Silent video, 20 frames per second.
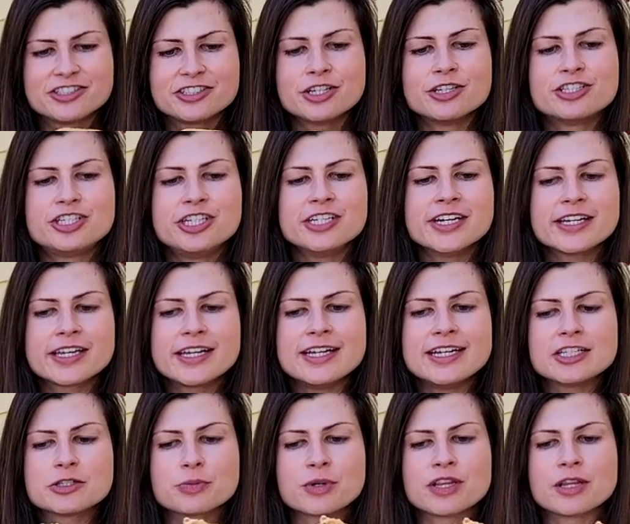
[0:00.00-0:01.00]
So chilaquiles
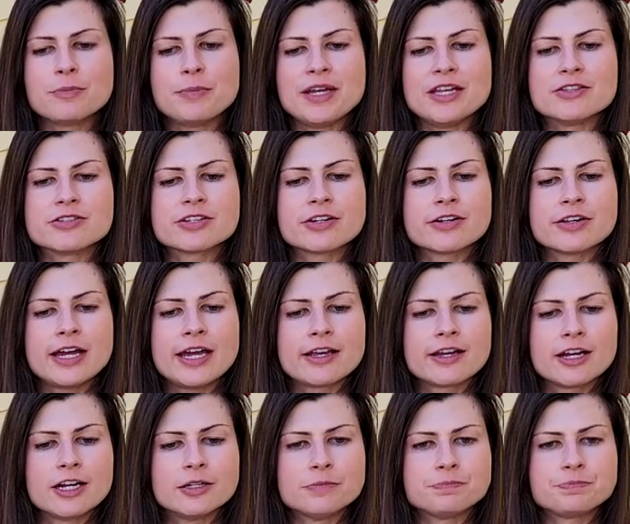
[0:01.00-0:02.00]
is where the beans are like,
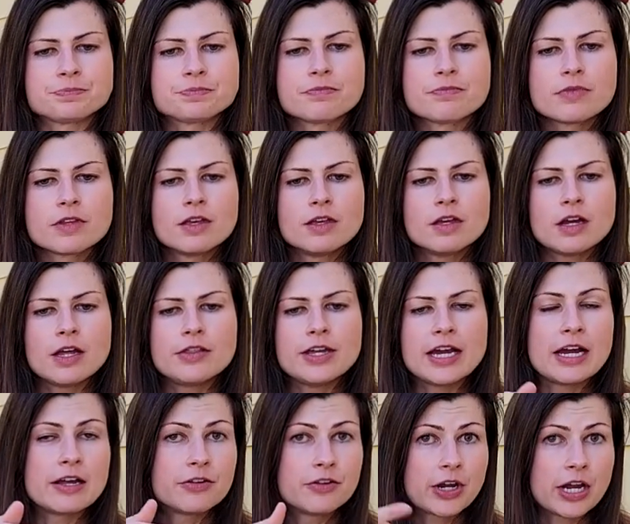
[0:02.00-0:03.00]
um, they,
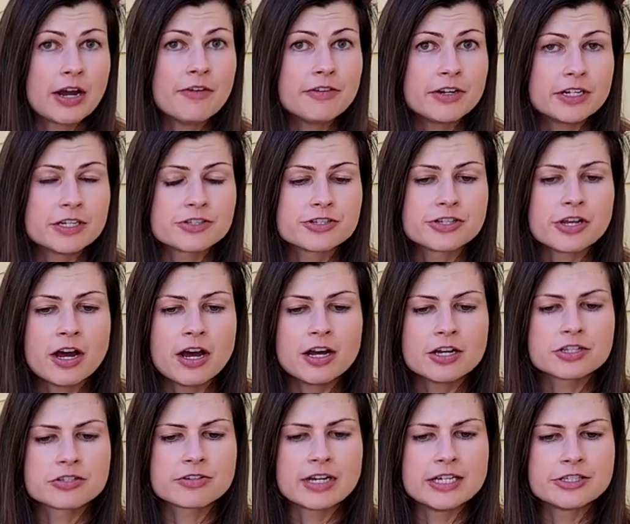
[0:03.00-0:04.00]
are covered in a
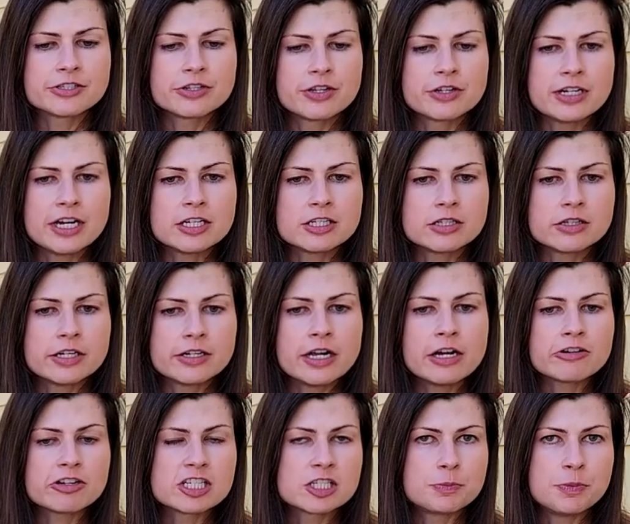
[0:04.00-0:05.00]
sauce, right? So they're not, they're not
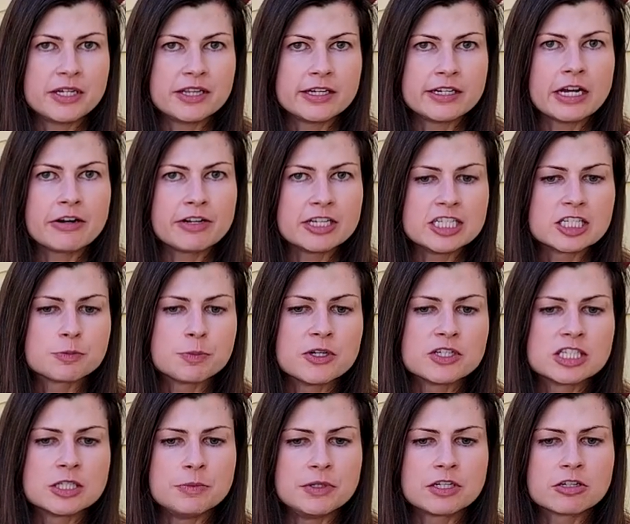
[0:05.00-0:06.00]
crispy and they're not really
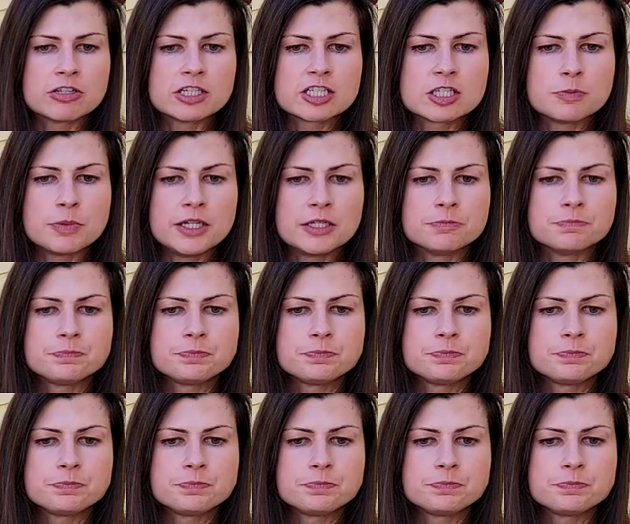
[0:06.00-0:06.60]
supposed to be crispy